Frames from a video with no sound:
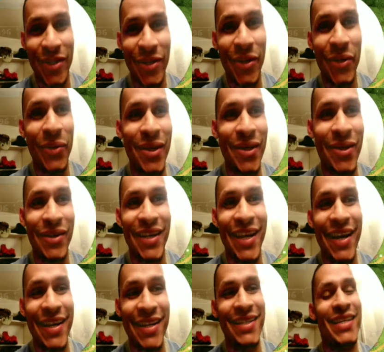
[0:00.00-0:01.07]
going on,
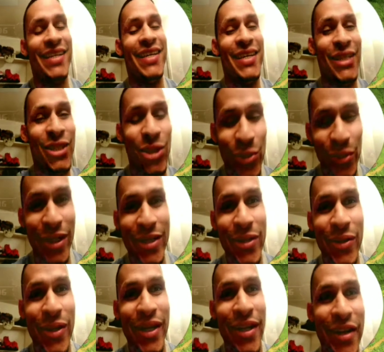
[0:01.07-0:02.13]
guys? Trizzle
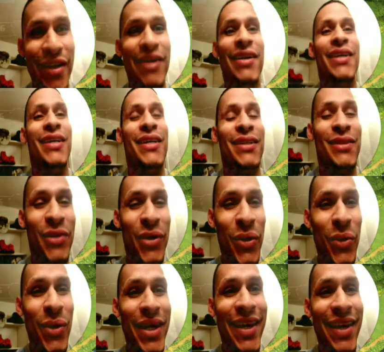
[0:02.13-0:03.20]
here,
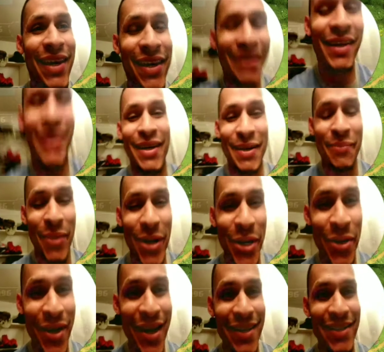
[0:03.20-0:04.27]
tuning in, bringing you
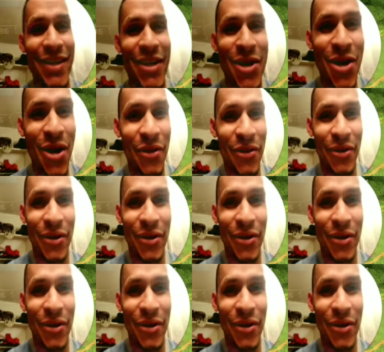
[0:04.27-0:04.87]
guys another